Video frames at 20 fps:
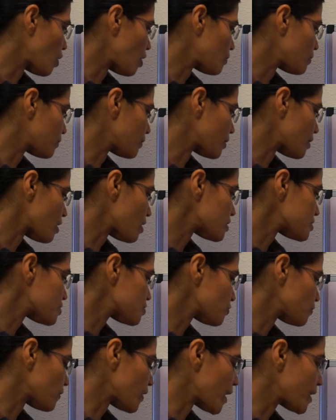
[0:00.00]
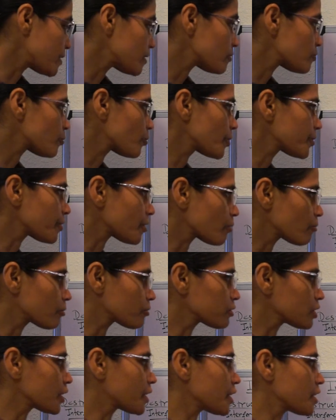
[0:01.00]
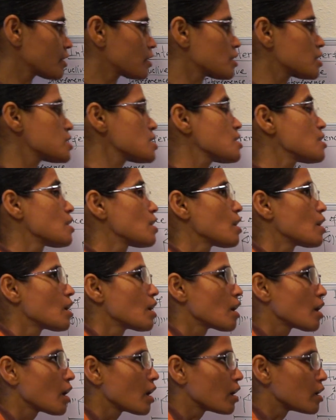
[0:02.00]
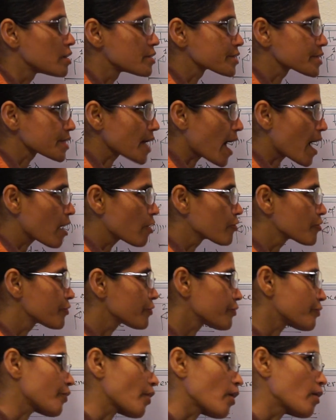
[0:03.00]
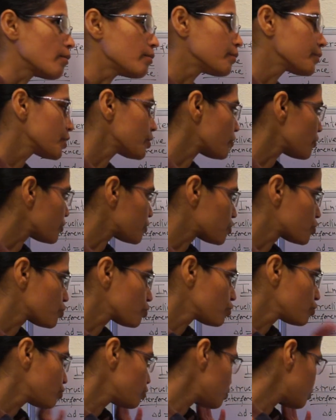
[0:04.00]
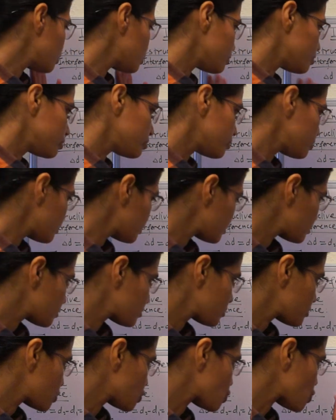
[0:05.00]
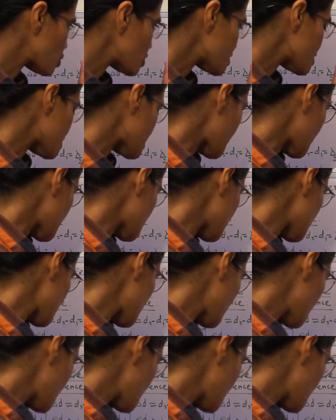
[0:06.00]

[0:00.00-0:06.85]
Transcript: for us to find out whether we'll hear sound from, two sources